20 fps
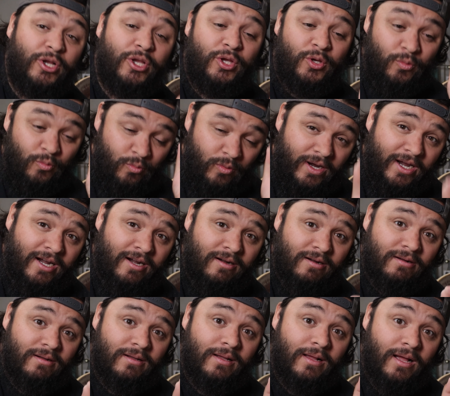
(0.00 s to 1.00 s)
you
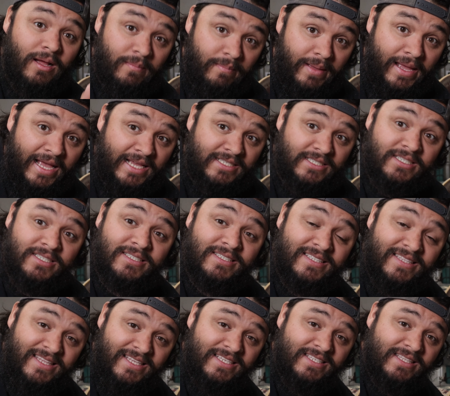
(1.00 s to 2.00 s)
wear a mask,
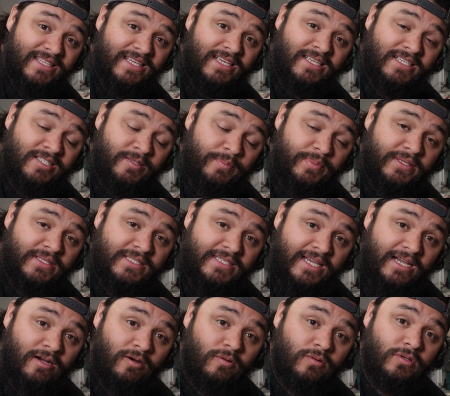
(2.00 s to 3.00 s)
because this thing spits
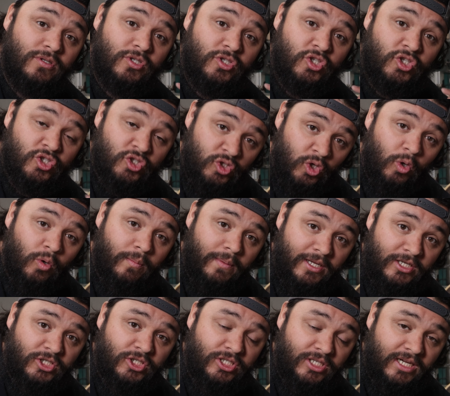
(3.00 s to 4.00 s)
out so
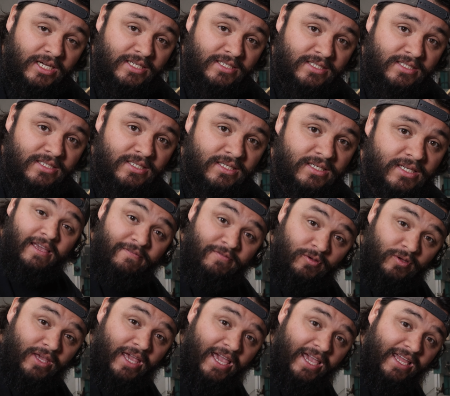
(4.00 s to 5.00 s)
much dust. If
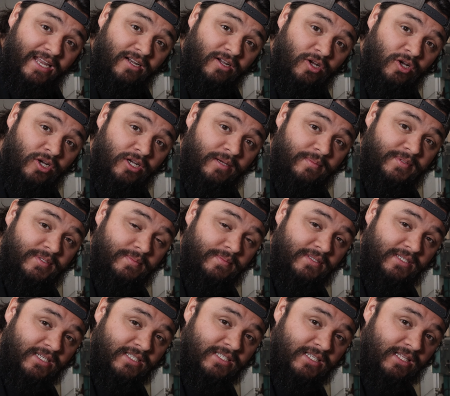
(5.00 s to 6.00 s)
you can hook up some
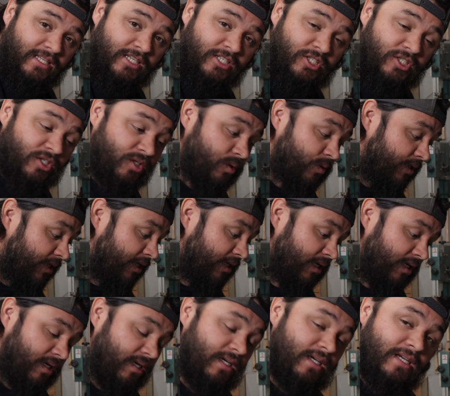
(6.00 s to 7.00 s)
dust collection to it,
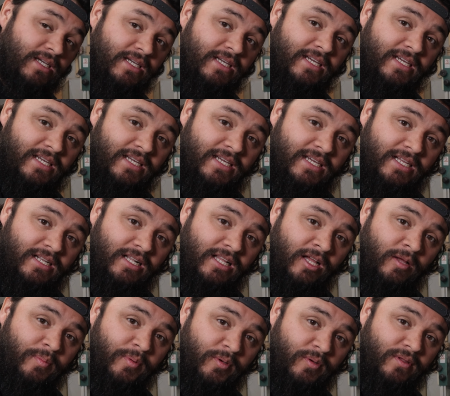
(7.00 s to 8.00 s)
it'll
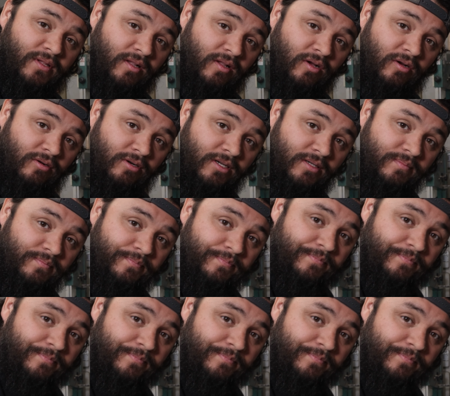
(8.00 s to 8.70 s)
help you in the long run.